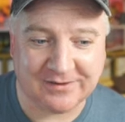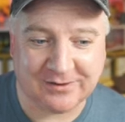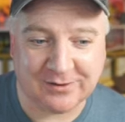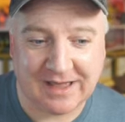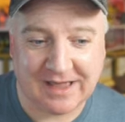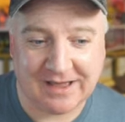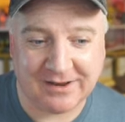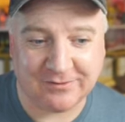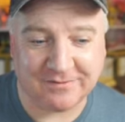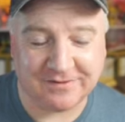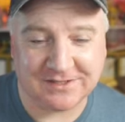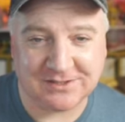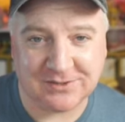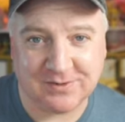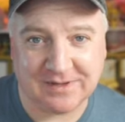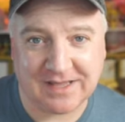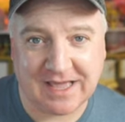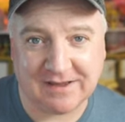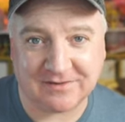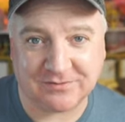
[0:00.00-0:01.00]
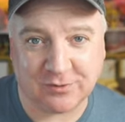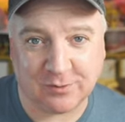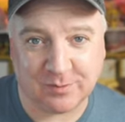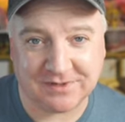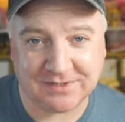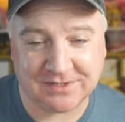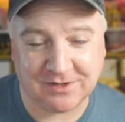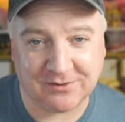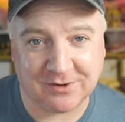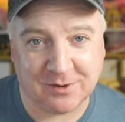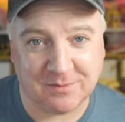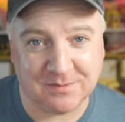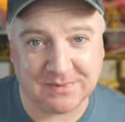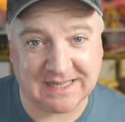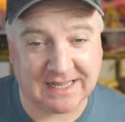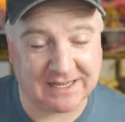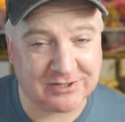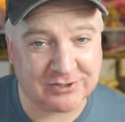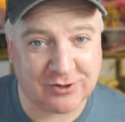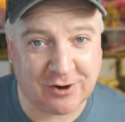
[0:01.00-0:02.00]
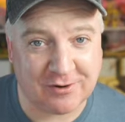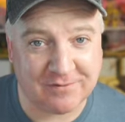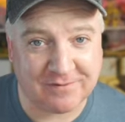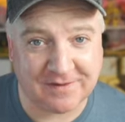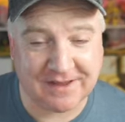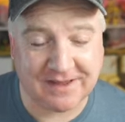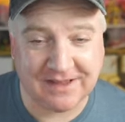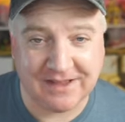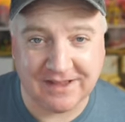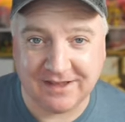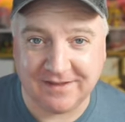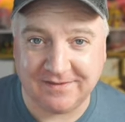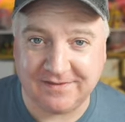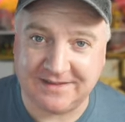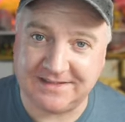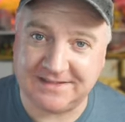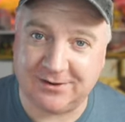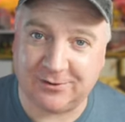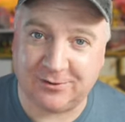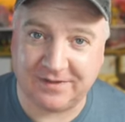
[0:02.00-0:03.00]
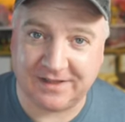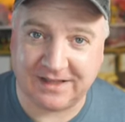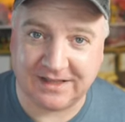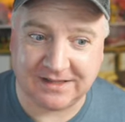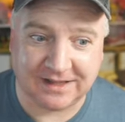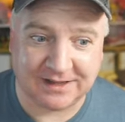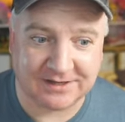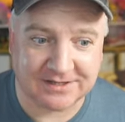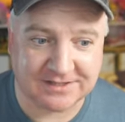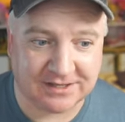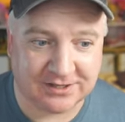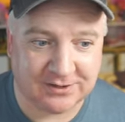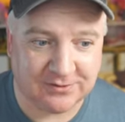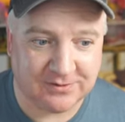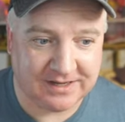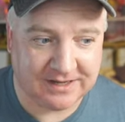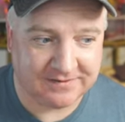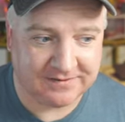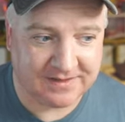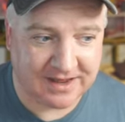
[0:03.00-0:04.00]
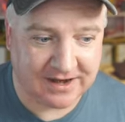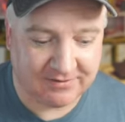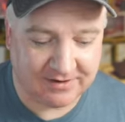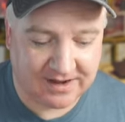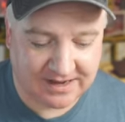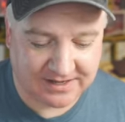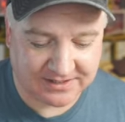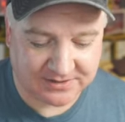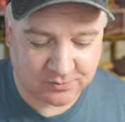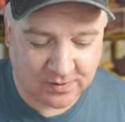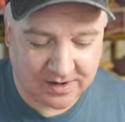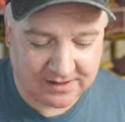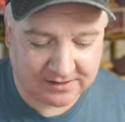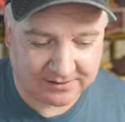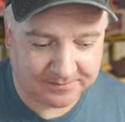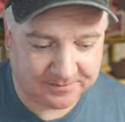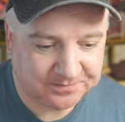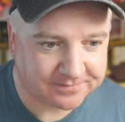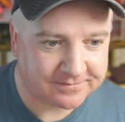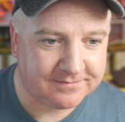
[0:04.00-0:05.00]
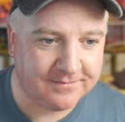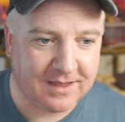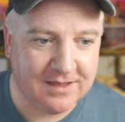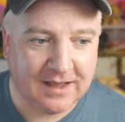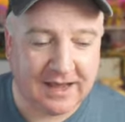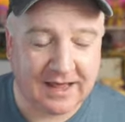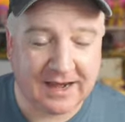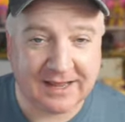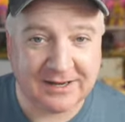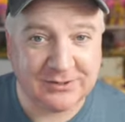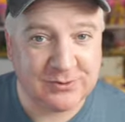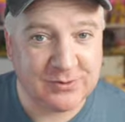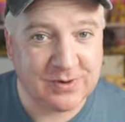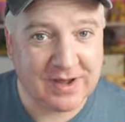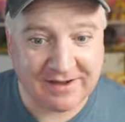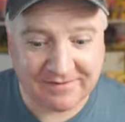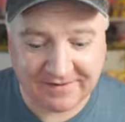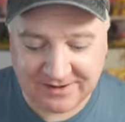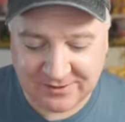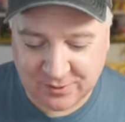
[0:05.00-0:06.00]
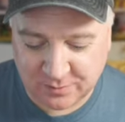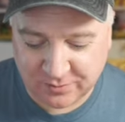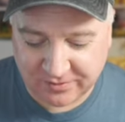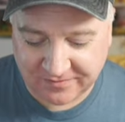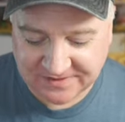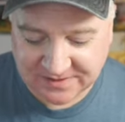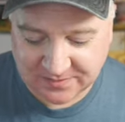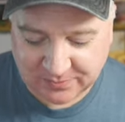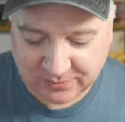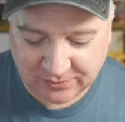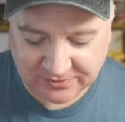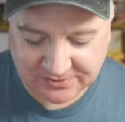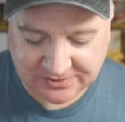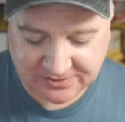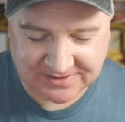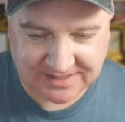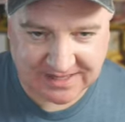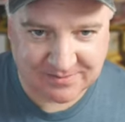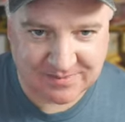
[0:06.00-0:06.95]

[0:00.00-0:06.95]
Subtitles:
You can head over to kevsrobots.com/coffee. There's all the links that you need there as well. And I do have a number of supporters.